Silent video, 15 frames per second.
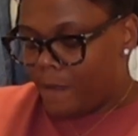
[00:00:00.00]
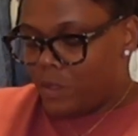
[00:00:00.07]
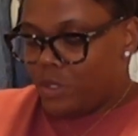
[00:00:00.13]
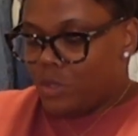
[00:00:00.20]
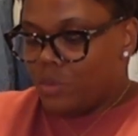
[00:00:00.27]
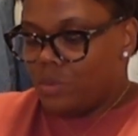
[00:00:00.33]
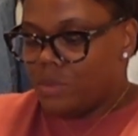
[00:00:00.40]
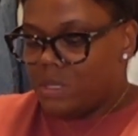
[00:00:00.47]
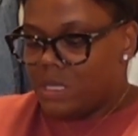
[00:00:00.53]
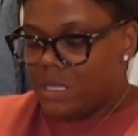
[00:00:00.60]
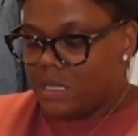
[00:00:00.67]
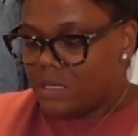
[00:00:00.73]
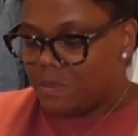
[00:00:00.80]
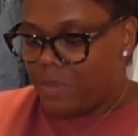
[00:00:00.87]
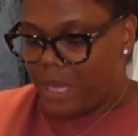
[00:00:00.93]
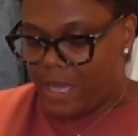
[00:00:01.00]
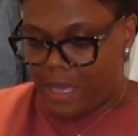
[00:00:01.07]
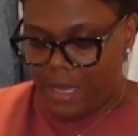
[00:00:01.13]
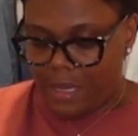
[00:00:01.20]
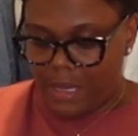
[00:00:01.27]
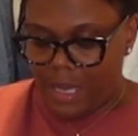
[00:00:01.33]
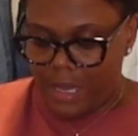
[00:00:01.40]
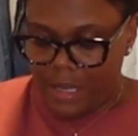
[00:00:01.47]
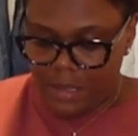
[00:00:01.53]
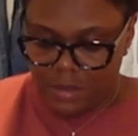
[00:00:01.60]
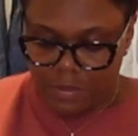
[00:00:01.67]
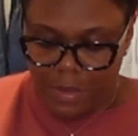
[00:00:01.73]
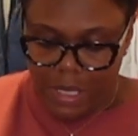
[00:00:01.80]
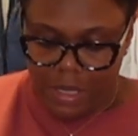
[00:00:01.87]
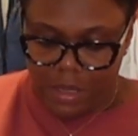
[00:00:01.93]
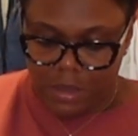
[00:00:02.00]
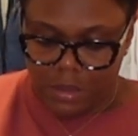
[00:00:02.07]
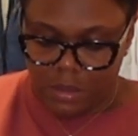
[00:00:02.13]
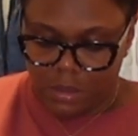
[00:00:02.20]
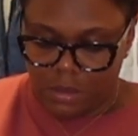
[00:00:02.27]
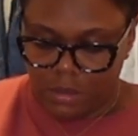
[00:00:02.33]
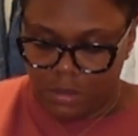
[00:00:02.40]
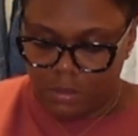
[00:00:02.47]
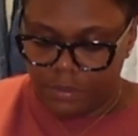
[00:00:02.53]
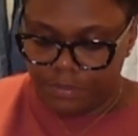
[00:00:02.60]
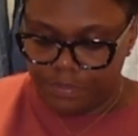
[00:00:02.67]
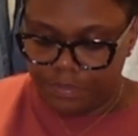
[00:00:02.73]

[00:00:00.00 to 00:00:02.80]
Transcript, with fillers: use this bag as my um